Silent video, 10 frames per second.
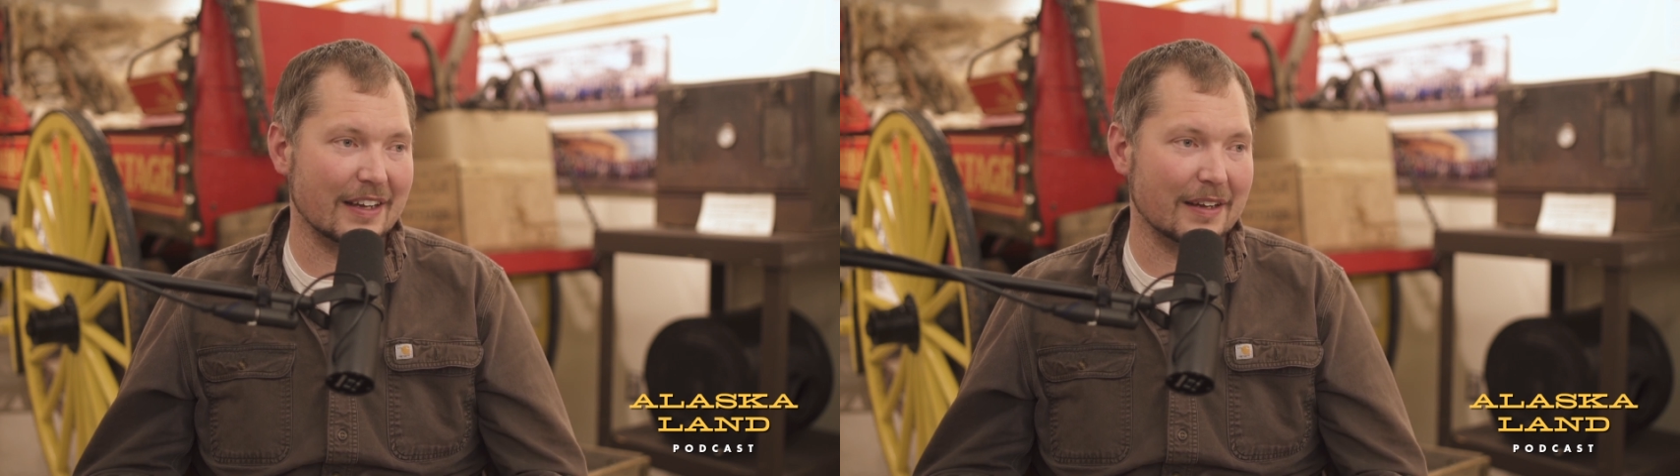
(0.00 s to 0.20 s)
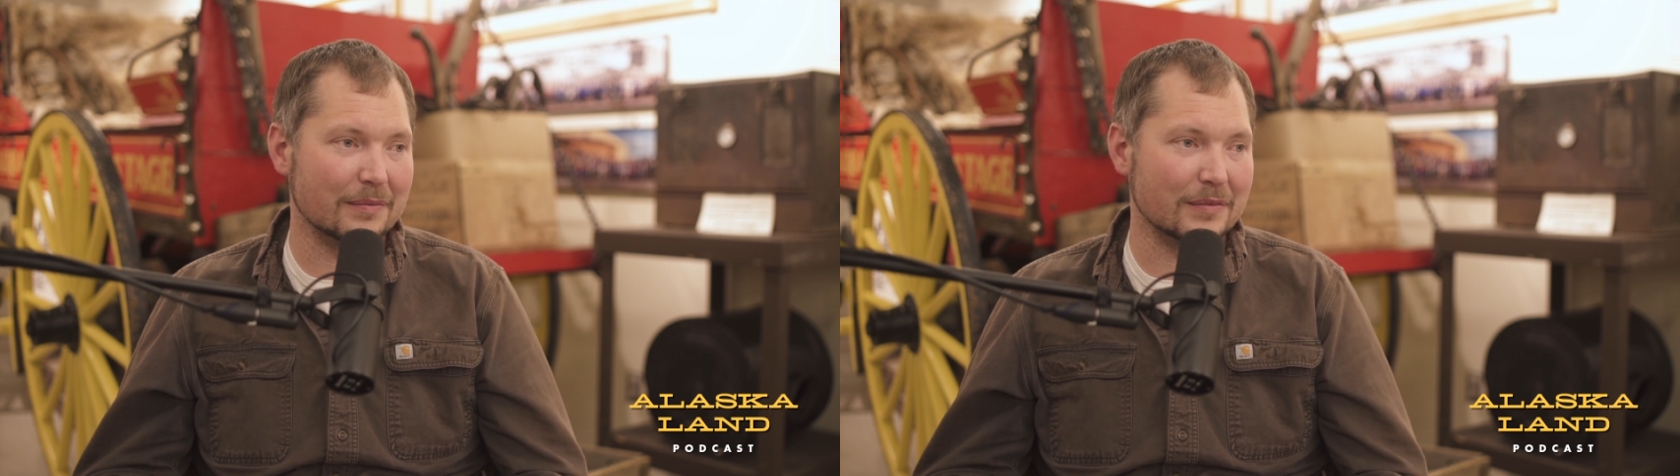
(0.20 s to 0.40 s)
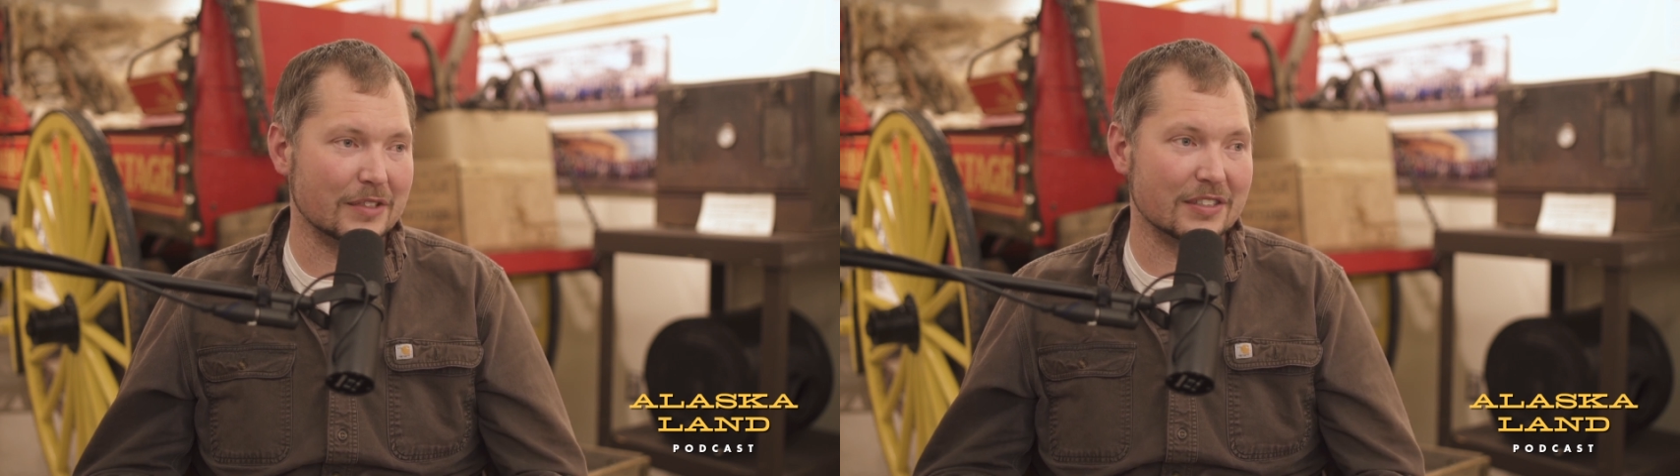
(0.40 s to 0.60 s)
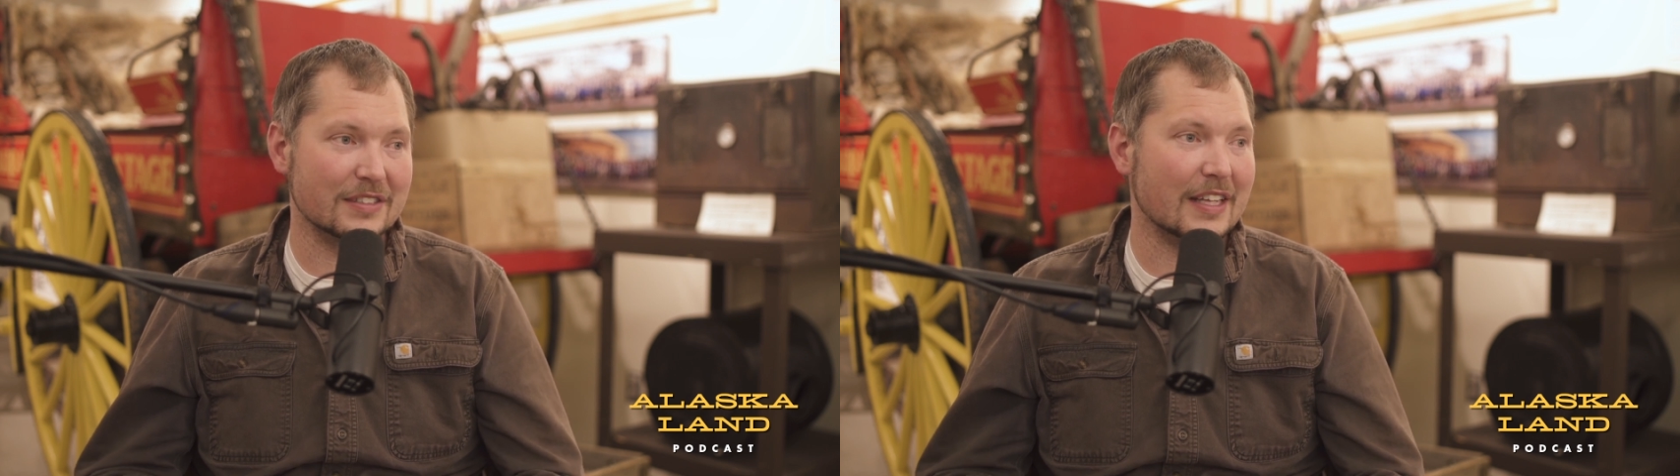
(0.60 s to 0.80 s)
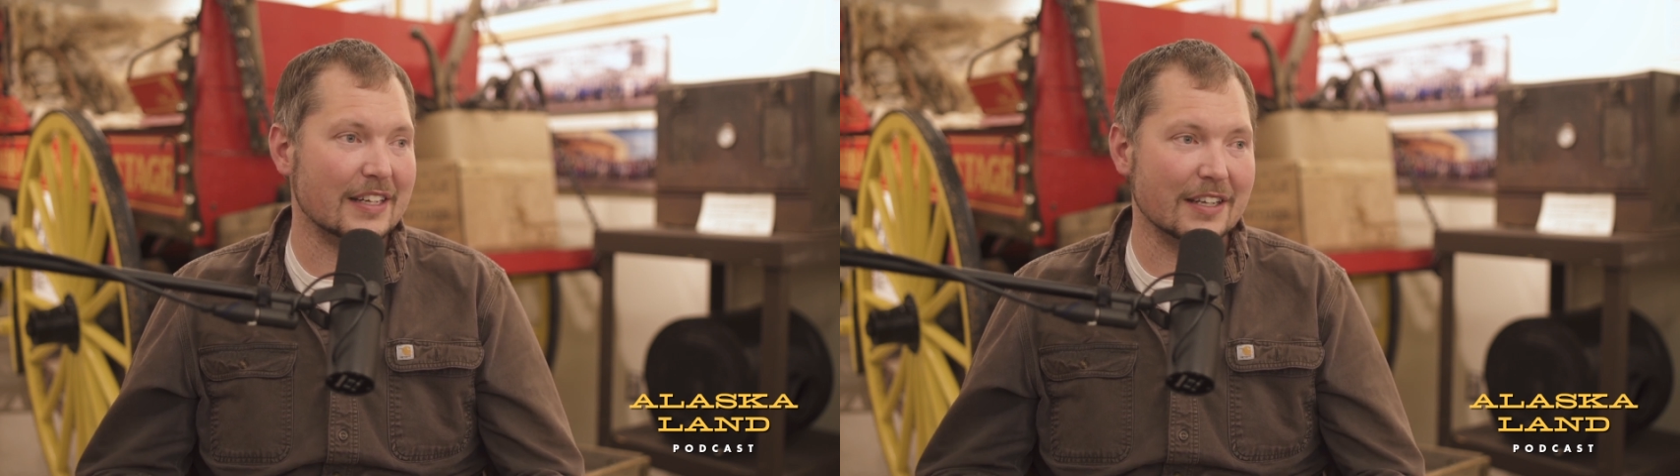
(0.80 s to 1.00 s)

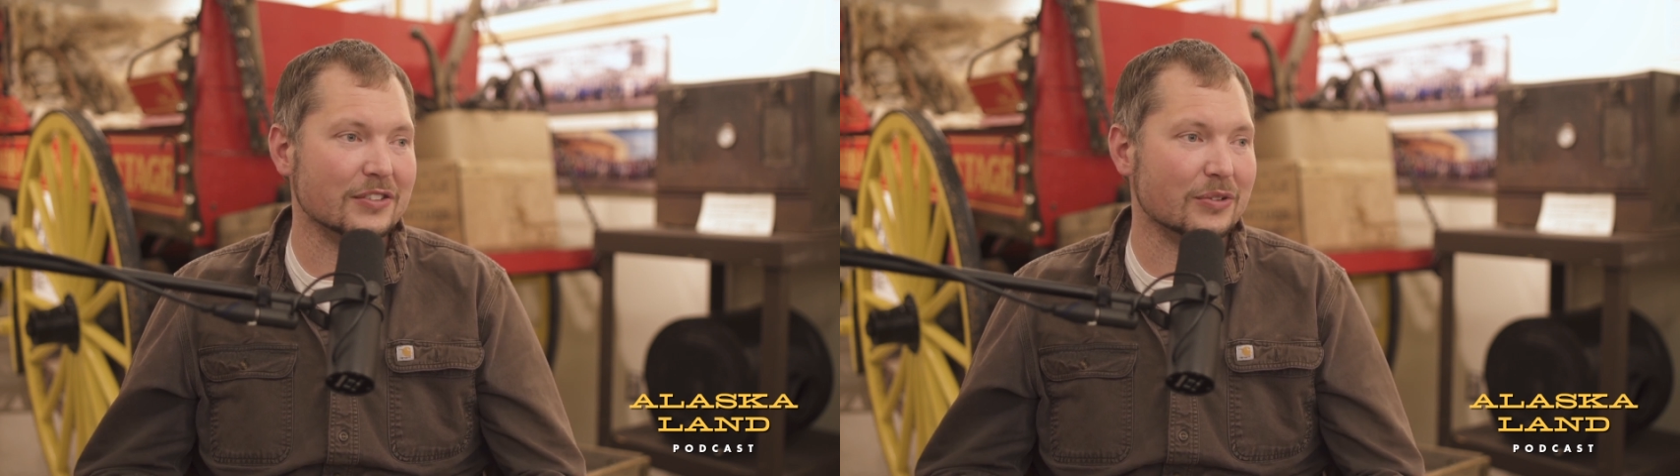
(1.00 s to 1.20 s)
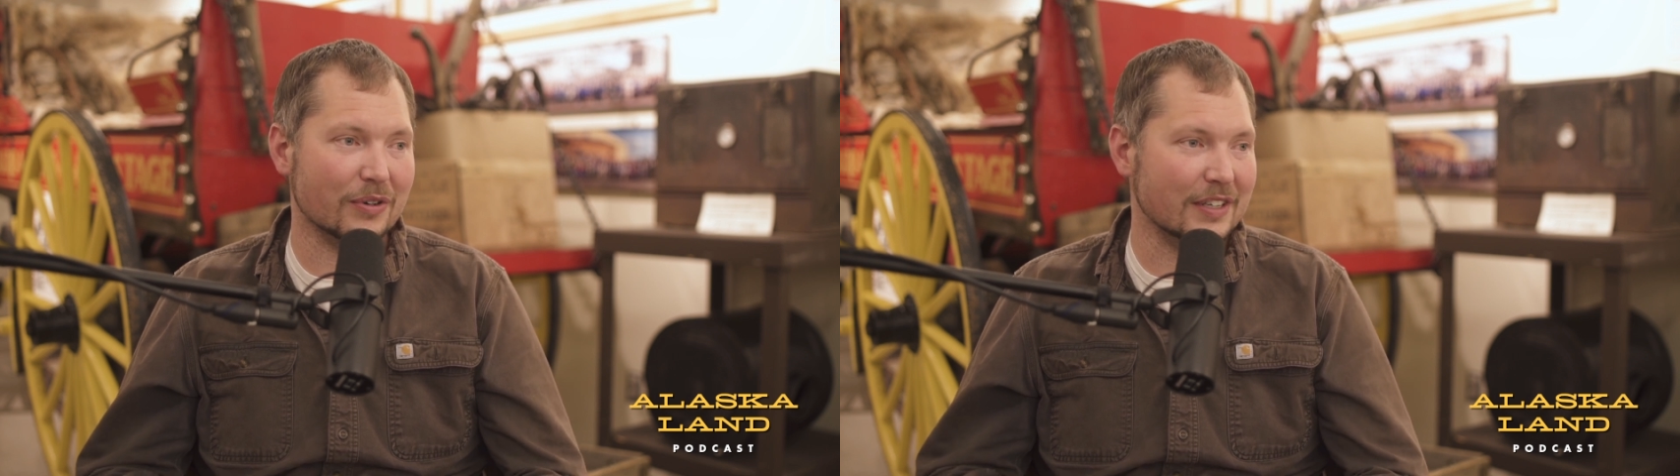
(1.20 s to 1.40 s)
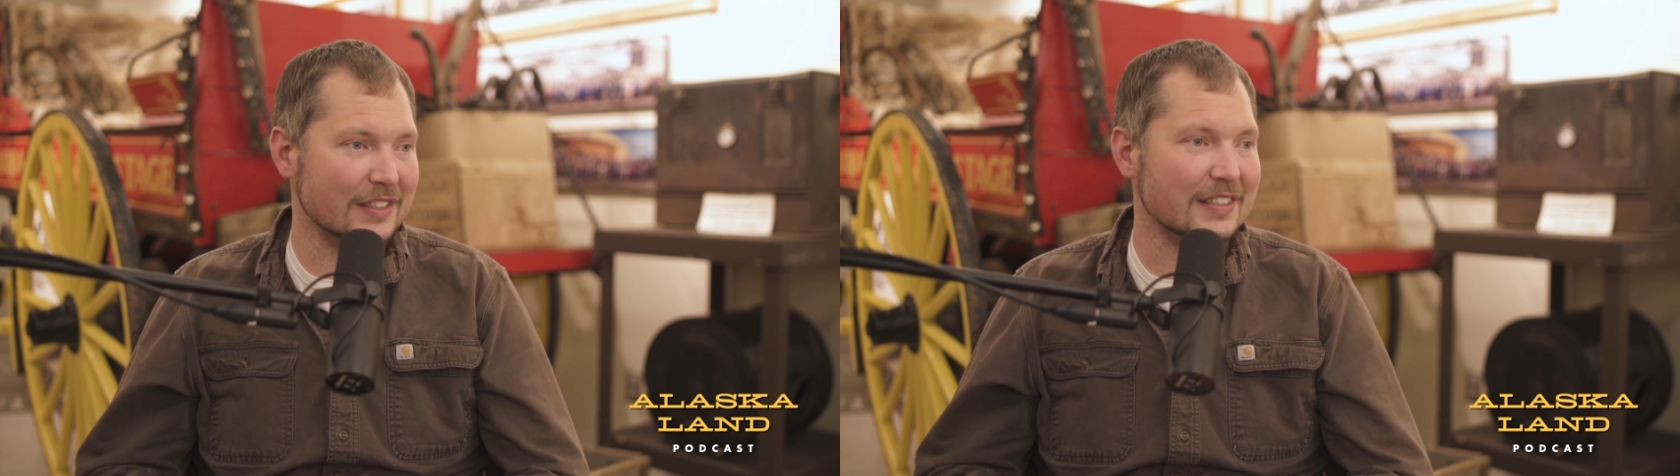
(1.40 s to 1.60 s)
they tell stories.